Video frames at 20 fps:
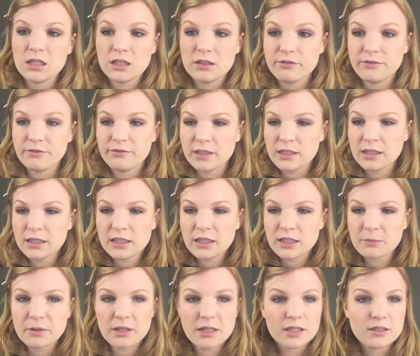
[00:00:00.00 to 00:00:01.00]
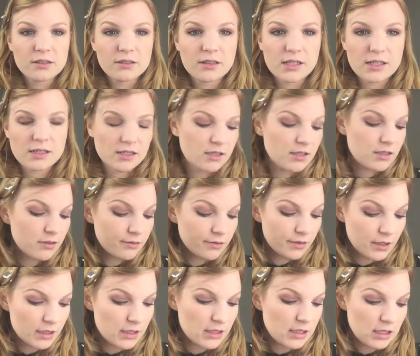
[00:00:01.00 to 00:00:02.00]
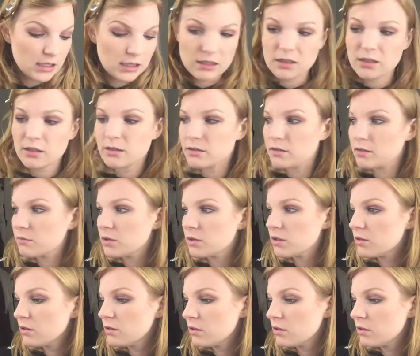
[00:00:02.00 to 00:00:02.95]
Feeling like my under eyes are still very dark, so I'm just gonna